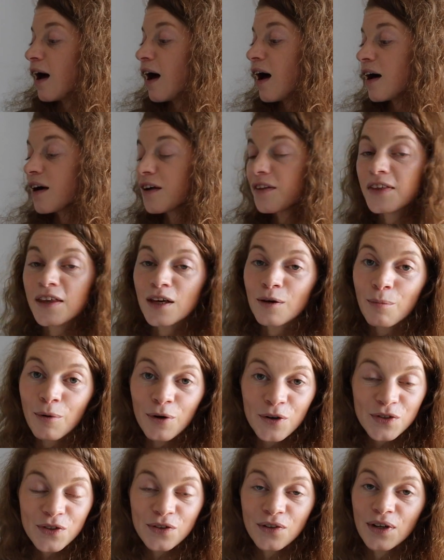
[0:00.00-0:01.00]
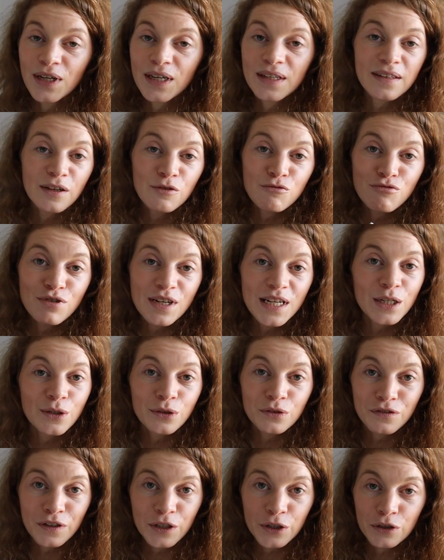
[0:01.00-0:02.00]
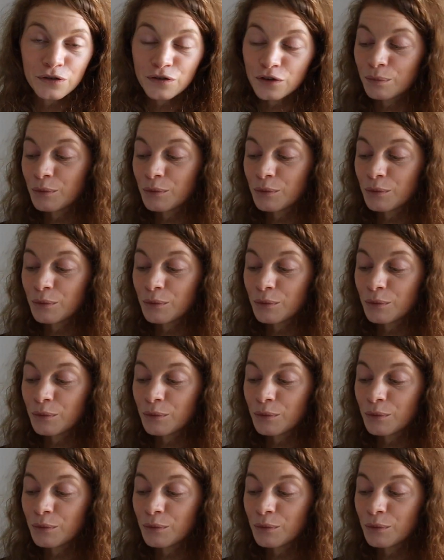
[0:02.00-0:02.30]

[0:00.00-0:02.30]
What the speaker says: I think personally they're really good value for